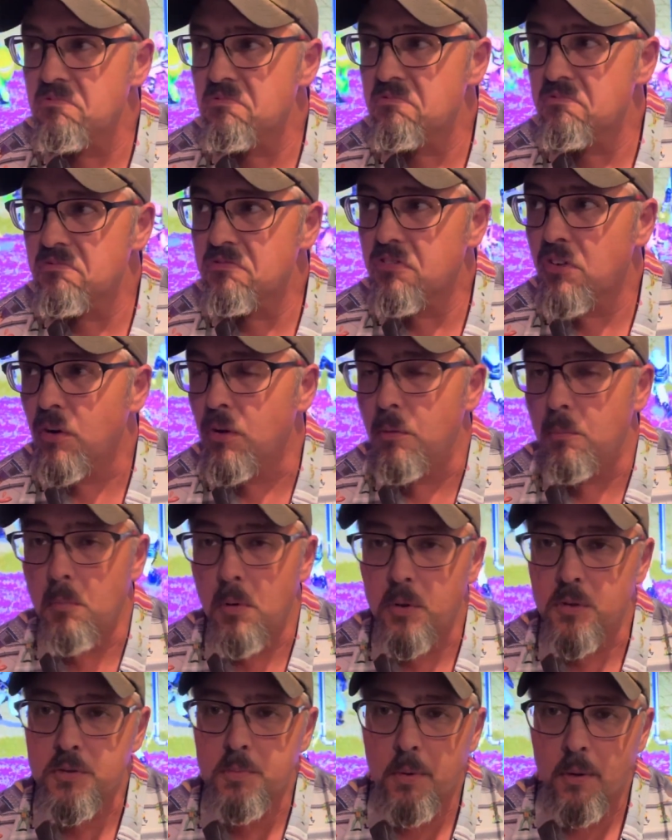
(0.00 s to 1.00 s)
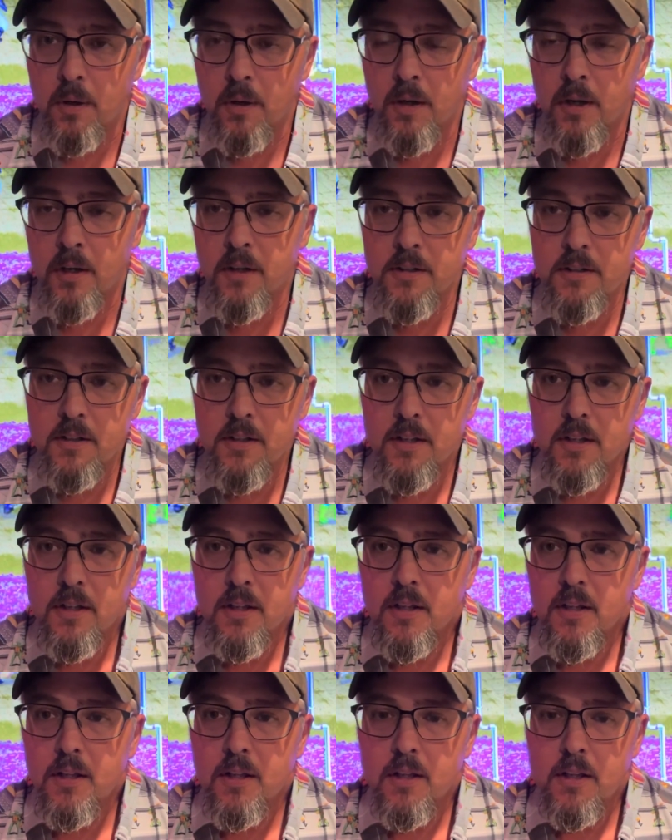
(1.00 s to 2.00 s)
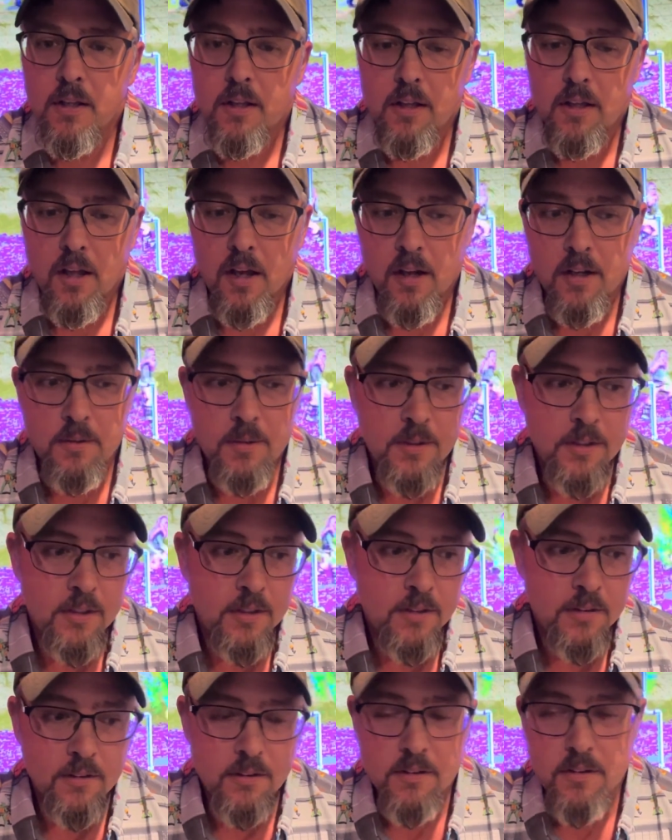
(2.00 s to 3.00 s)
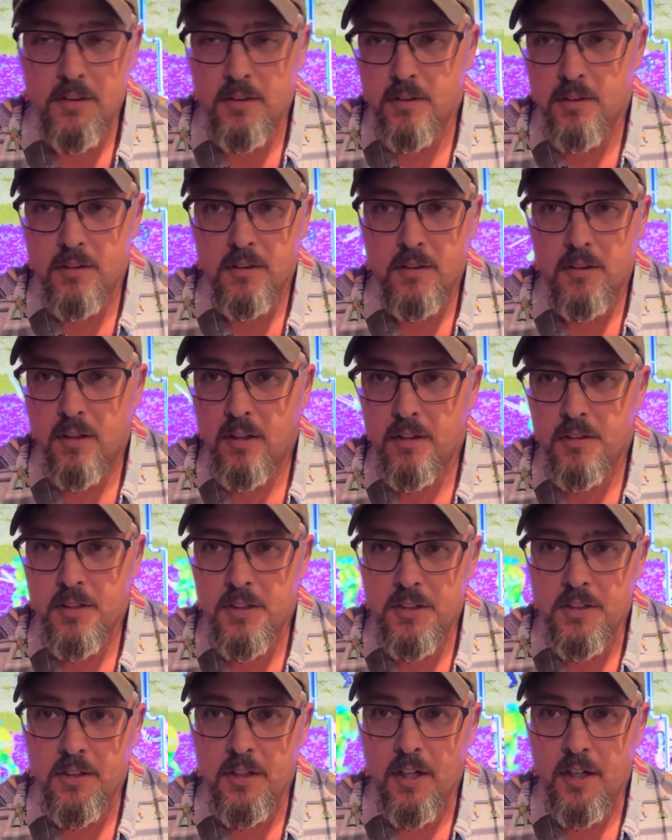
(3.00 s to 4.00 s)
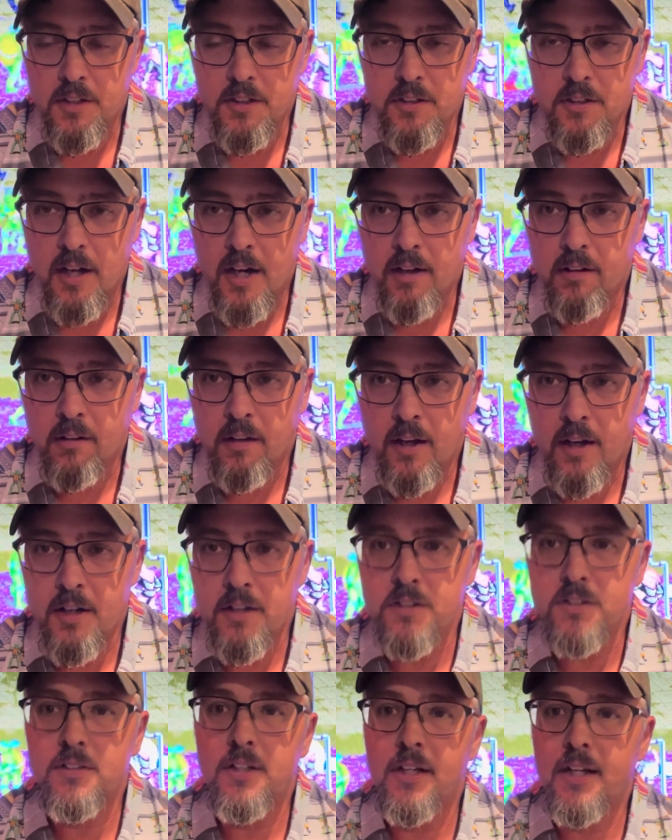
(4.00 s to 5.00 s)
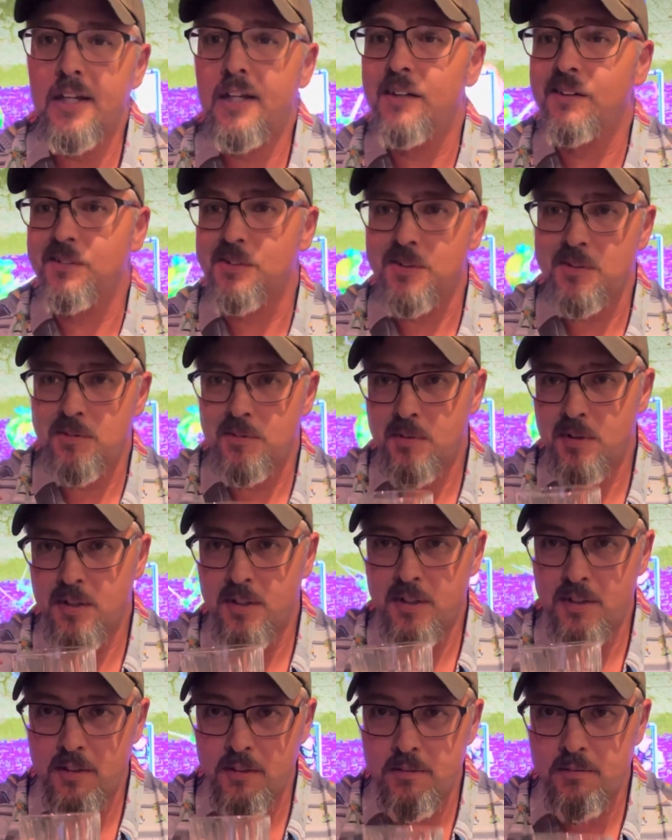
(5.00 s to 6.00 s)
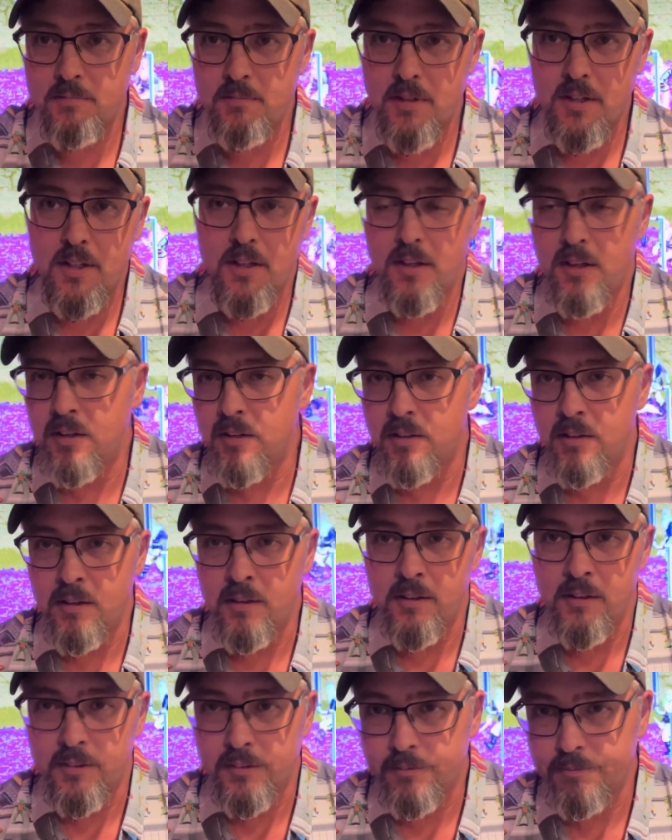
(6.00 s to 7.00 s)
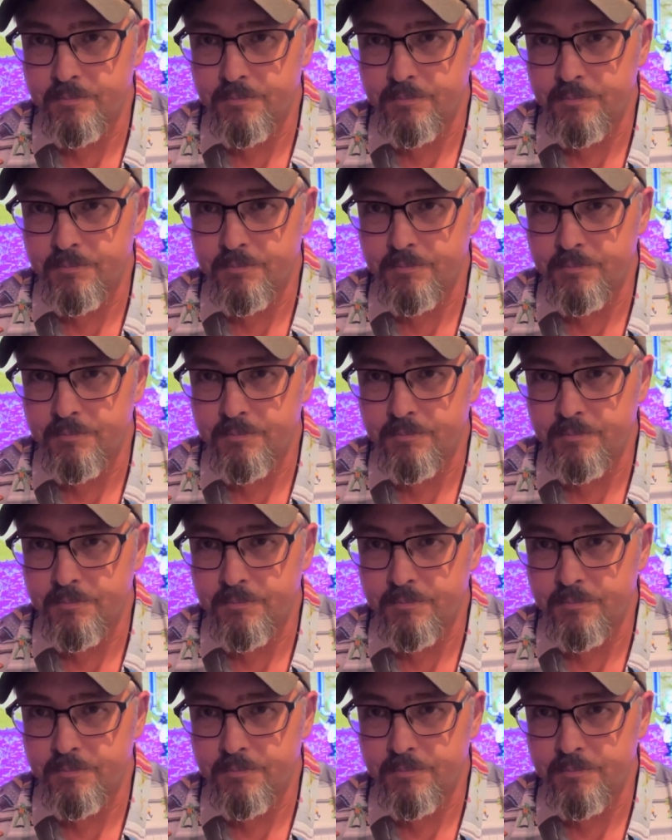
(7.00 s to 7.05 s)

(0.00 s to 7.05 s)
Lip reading: for the most part. I mean, then you got your outliers like Elden Ring and a